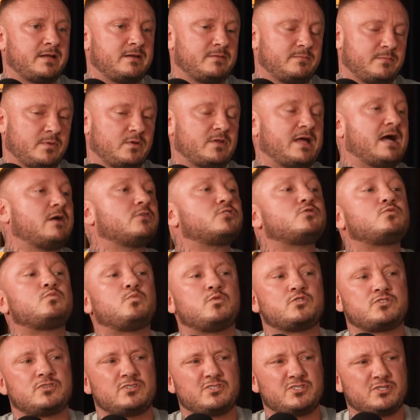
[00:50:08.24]
But that
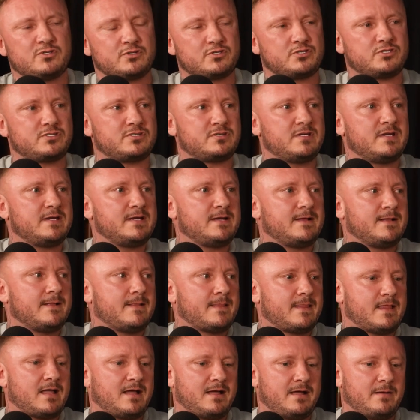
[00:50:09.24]
wasn't just
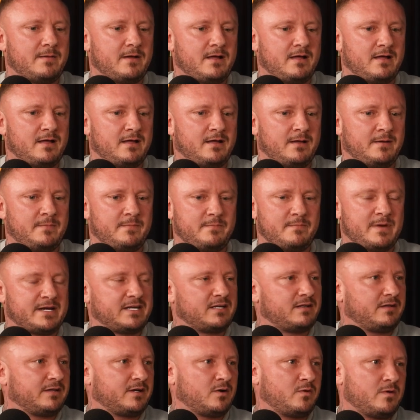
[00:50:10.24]

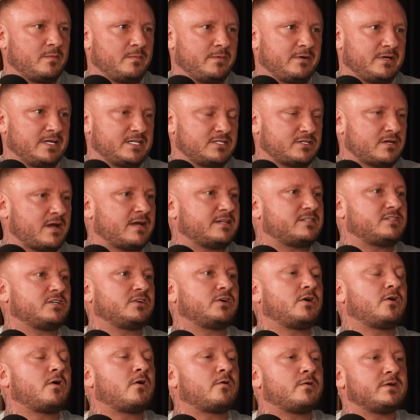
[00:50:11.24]
medical equipment. It started to
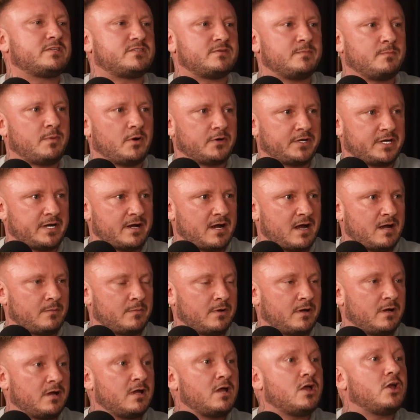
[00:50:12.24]
go into body
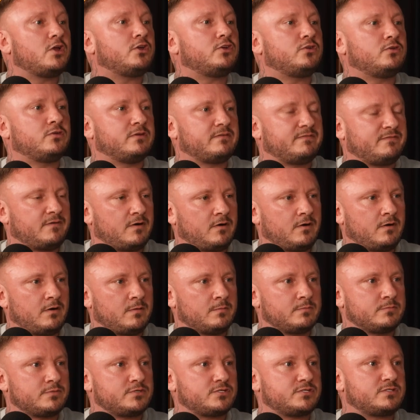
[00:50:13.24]
armour,
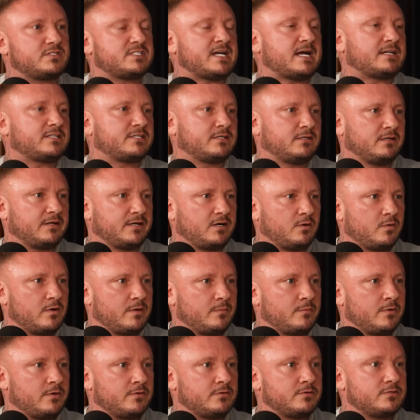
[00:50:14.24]
uniforms, tactical
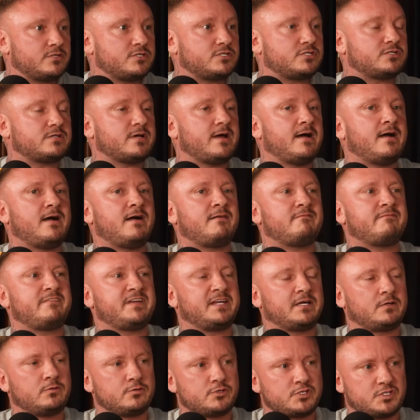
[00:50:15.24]
equipment,
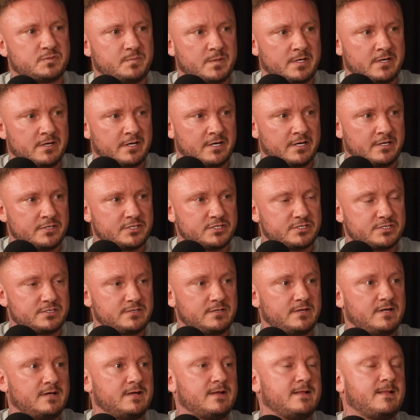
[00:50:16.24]
vehicle spurs,
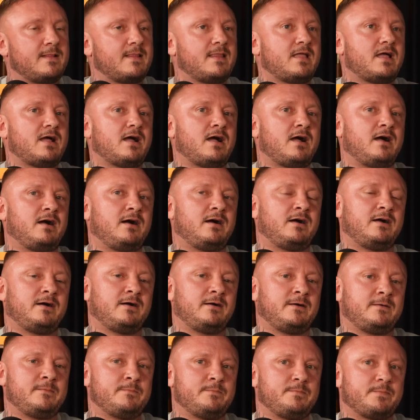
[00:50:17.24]

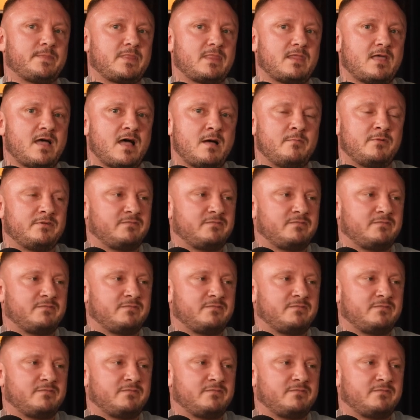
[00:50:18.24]
armoured